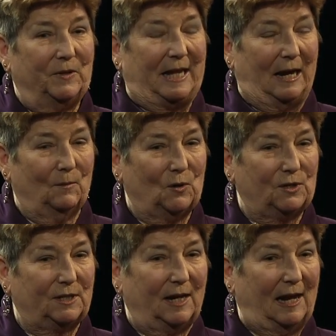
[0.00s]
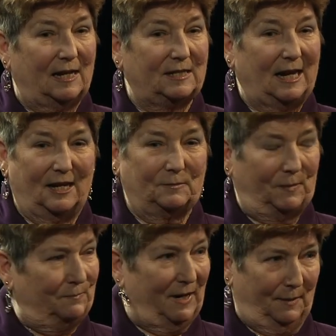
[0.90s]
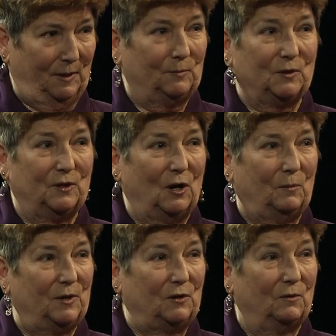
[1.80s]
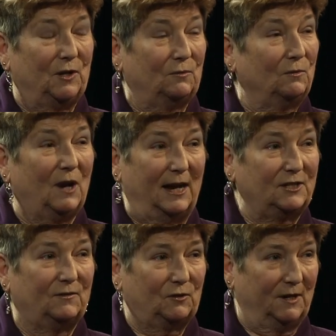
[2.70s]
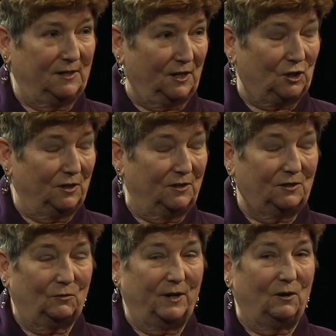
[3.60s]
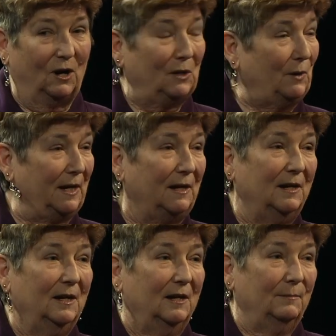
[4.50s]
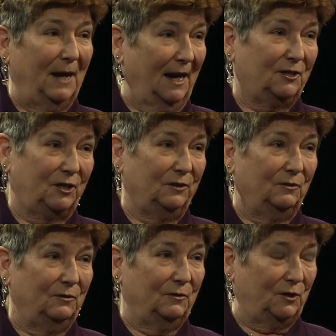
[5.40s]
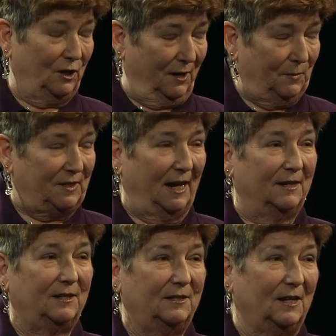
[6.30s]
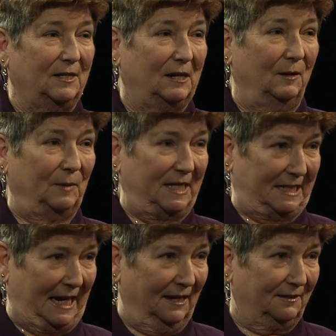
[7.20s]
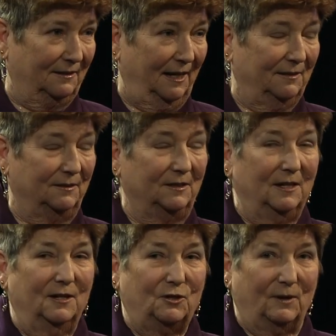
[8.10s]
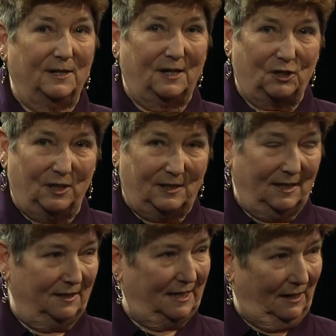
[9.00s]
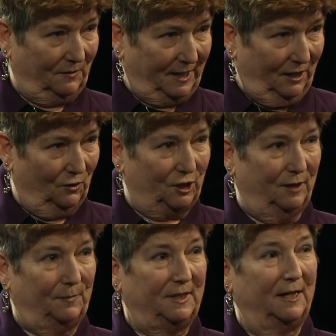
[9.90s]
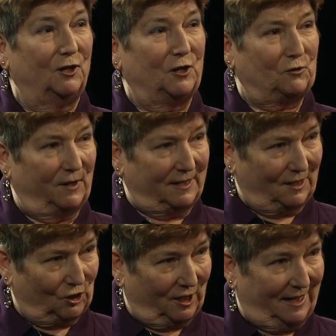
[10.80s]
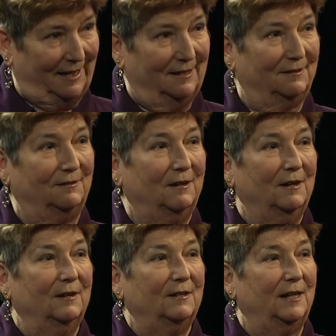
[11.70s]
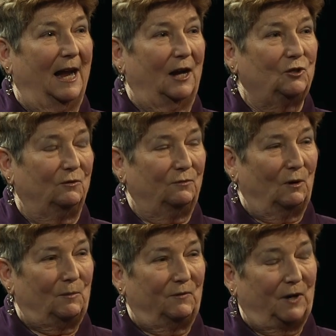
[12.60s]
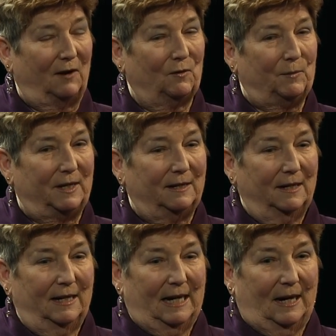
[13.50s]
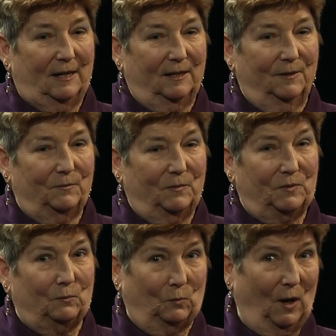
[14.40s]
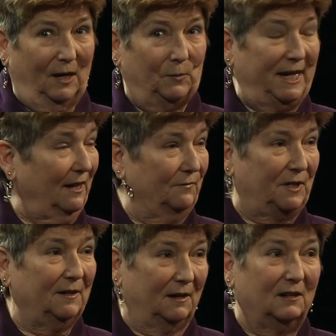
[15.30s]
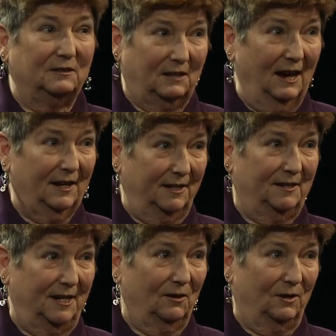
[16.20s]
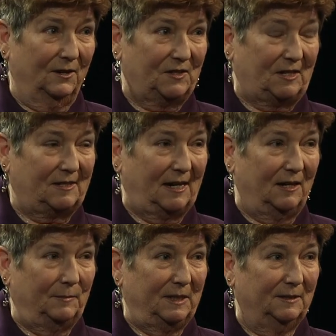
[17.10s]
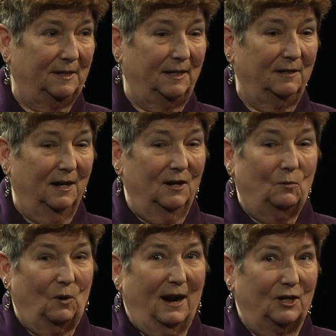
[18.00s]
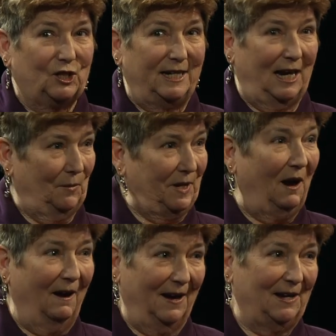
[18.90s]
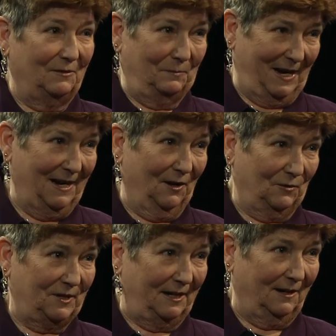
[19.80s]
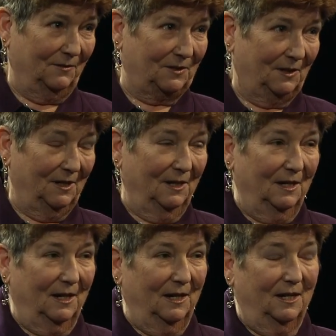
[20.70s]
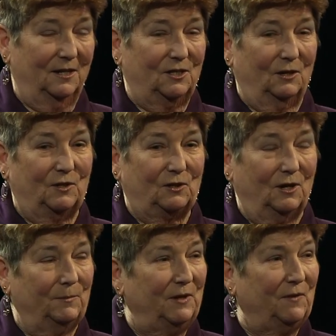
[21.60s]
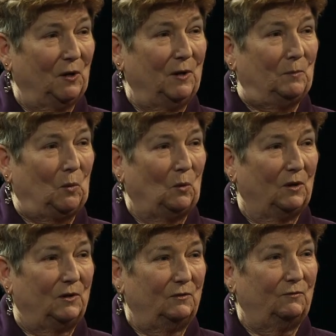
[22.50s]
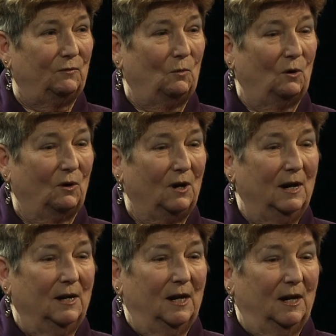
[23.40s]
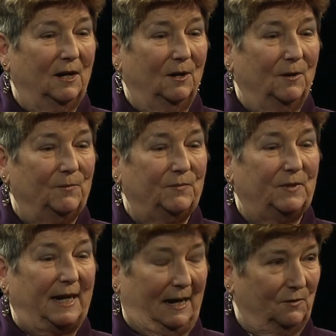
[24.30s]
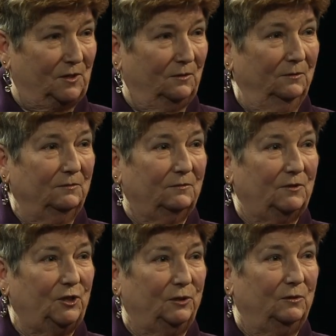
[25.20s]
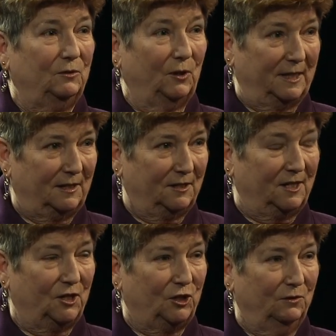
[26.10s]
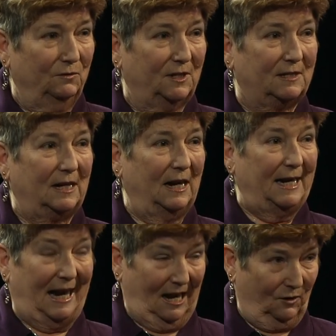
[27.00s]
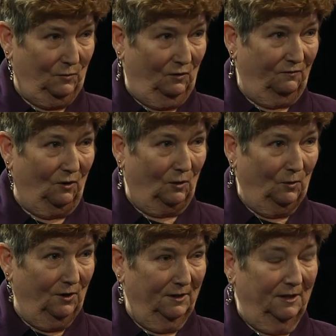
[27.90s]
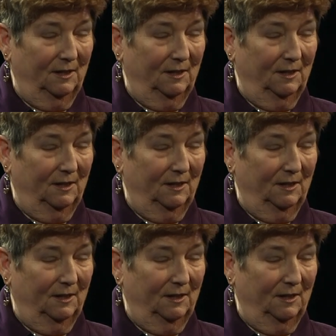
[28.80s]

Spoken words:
Amherst has, as many people know, been going through lots of transitions, going all the way back to John Musante's untimely death, and transitions in town leadership, and then the transition in the actual form of government. While we have done a lot in the area of sustainability, we're actually now behind many other towns. And so it's going to be very important for the council to look at this issue, decide how to move forward,